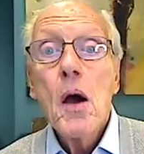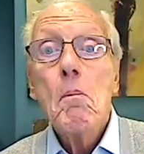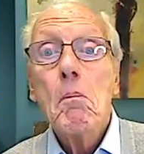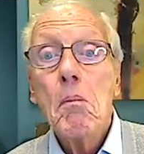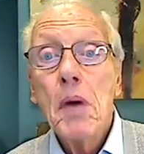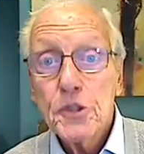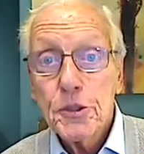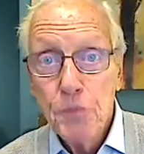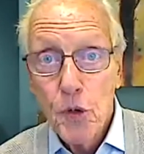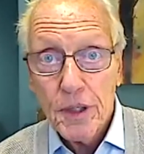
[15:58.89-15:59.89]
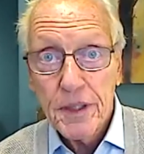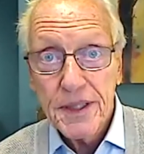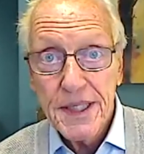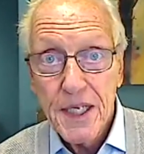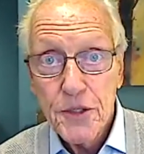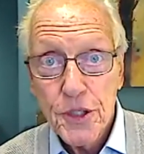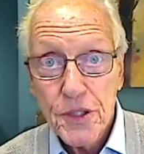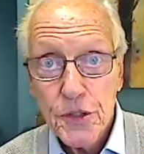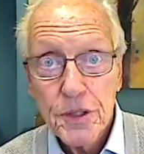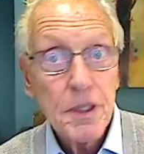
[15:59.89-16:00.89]
much more
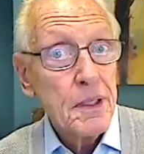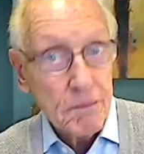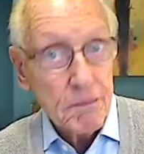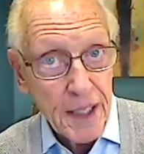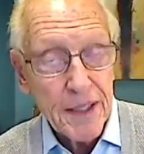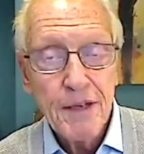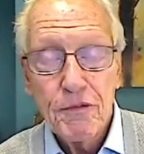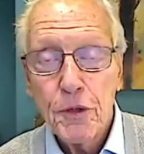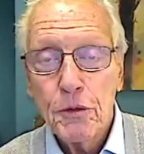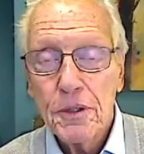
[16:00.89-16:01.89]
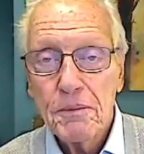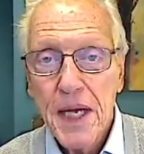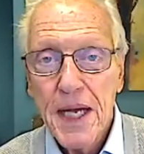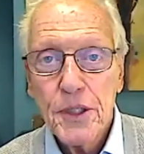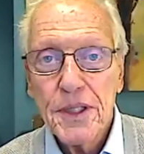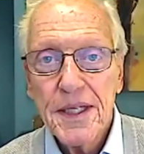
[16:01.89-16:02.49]
contagious, if you could imagine,